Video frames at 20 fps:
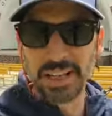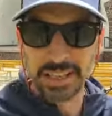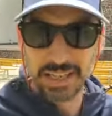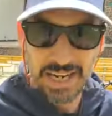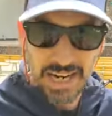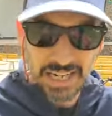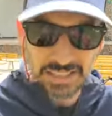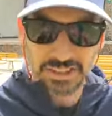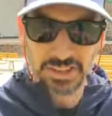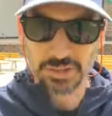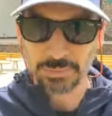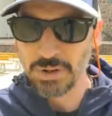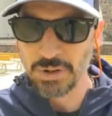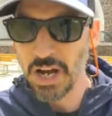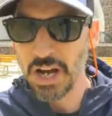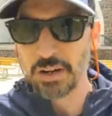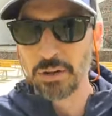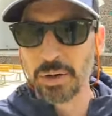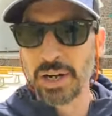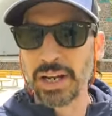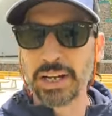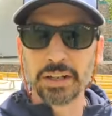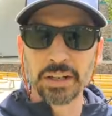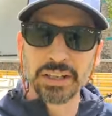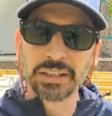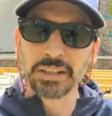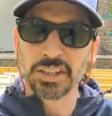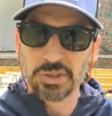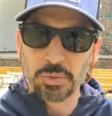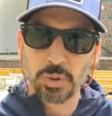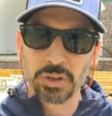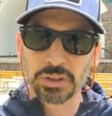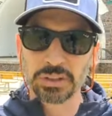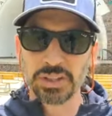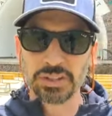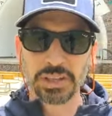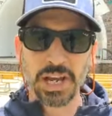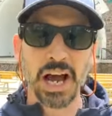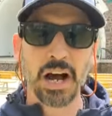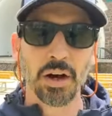that can act as a moderator and let's work
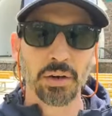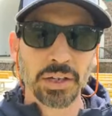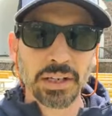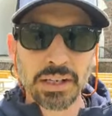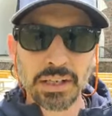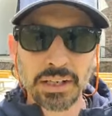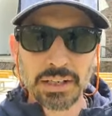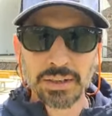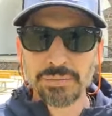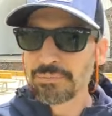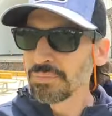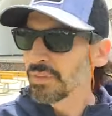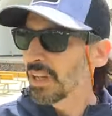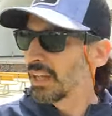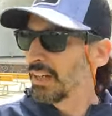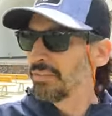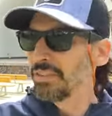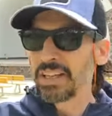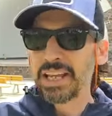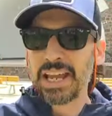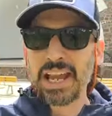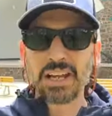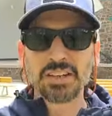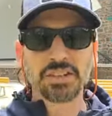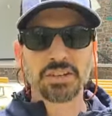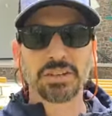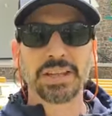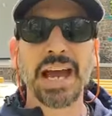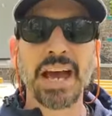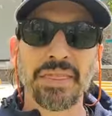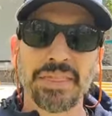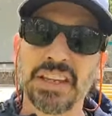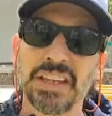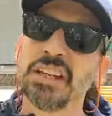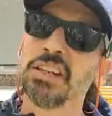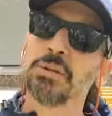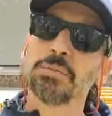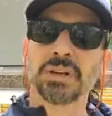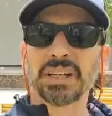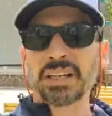this out. And if you can't do that,
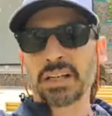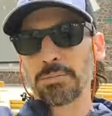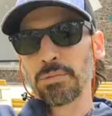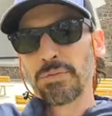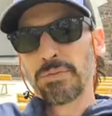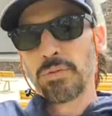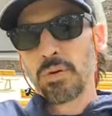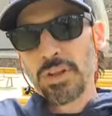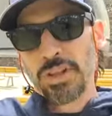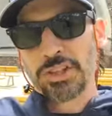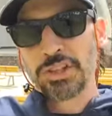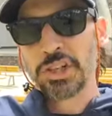then you bring it before the